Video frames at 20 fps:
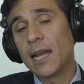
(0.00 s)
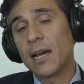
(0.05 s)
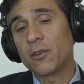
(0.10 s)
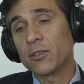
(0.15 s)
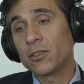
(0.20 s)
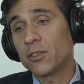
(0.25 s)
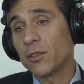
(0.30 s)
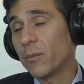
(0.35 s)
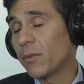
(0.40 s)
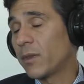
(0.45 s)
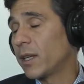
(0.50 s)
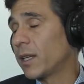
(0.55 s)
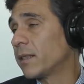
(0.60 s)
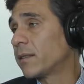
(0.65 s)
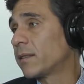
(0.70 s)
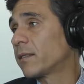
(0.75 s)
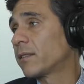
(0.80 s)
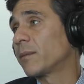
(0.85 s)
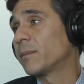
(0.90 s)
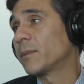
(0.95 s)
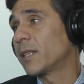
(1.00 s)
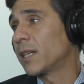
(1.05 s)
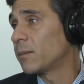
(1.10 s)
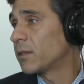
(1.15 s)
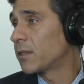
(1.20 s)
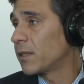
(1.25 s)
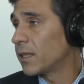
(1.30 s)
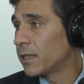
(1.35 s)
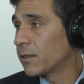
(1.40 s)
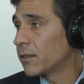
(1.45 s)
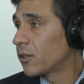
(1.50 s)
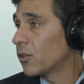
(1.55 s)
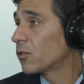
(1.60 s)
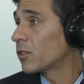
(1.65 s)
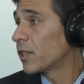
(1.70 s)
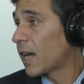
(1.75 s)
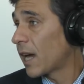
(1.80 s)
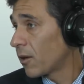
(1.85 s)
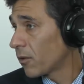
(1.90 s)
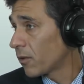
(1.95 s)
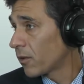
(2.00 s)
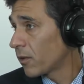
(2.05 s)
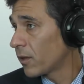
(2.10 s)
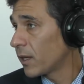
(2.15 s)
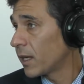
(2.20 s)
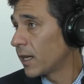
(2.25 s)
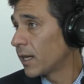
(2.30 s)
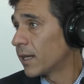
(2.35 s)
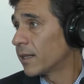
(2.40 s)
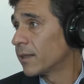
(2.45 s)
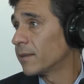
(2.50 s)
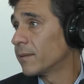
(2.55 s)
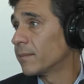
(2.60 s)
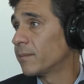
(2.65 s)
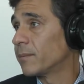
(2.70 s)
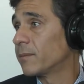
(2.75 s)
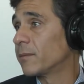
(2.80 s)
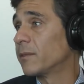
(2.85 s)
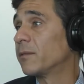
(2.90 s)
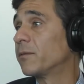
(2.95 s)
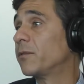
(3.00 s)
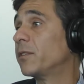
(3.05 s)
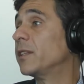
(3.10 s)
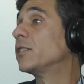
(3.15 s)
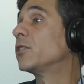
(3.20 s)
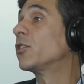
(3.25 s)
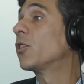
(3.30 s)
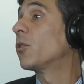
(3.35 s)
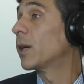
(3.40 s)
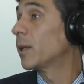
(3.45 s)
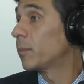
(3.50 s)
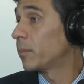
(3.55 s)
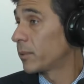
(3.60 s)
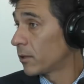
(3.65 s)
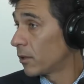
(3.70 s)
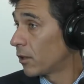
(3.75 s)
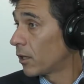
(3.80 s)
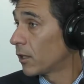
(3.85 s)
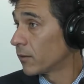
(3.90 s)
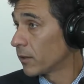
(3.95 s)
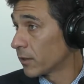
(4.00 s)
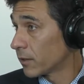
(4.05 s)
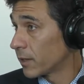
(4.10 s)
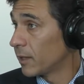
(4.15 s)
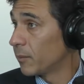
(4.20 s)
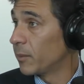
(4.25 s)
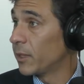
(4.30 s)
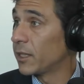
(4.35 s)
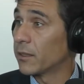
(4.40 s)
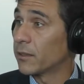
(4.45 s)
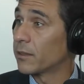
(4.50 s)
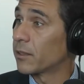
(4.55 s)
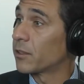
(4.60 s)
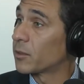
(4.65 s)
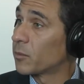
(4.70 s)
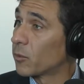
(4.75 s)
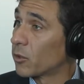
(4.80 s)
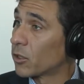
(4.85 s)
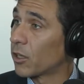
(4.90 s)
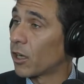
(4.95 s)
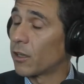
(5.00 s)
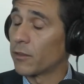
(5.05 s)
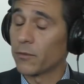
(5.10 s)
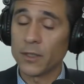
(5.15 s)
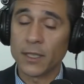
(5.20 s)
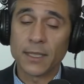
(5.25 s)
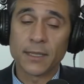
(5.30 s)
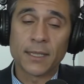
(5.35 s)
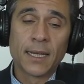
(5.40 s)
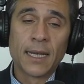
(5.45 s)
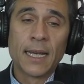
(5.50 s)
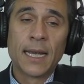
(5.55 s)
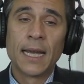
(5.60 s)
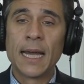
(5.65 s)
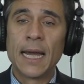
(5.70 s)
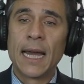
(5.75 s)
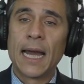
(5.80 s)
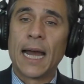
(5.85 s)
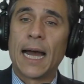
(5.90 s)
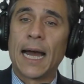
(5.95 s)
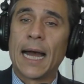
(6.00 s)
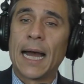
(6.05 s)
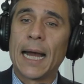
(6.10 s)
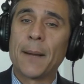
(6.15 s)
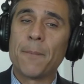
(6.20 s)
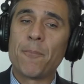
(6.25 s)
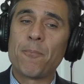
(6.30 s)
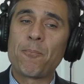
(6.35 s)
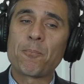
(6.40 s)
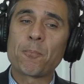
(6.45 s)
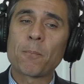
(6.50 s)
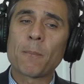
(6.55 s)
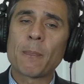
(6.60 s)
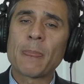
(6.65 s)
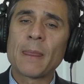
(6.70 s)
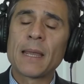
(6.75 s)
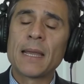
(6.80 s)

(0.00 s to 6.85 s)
Now, some things sometimes things go south and fees go up, mm-hmm. obviously, because obviously. there's more conflict. Um,